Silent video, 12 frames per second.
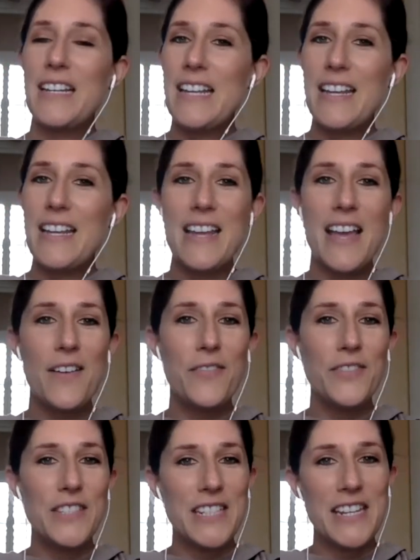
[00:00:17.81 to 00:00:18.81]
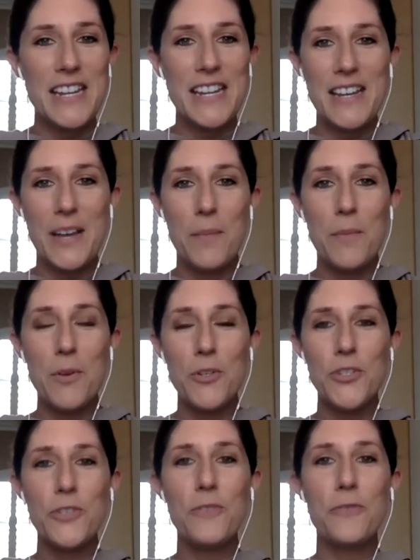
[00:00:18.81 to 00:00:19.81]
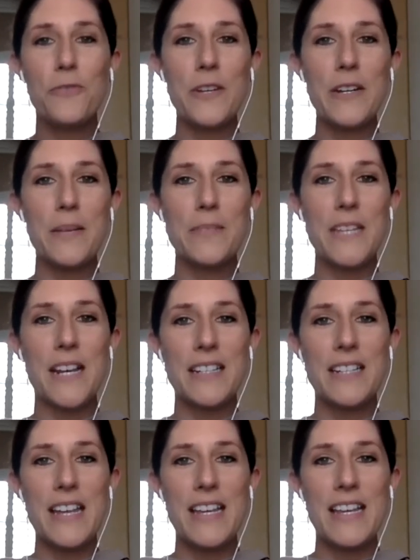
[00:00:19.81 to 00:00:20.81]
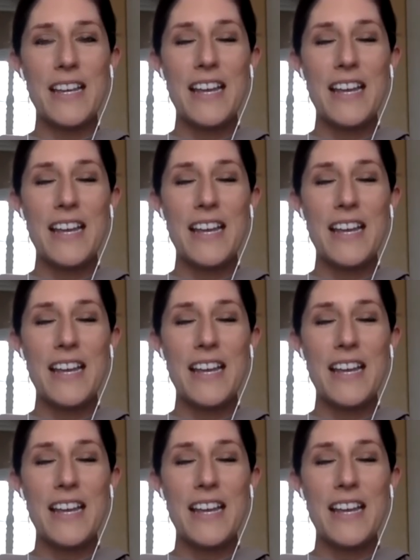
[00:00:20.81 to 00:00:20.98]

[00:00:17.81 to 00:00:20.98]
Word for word: EFT, Emotional Freedom Technique.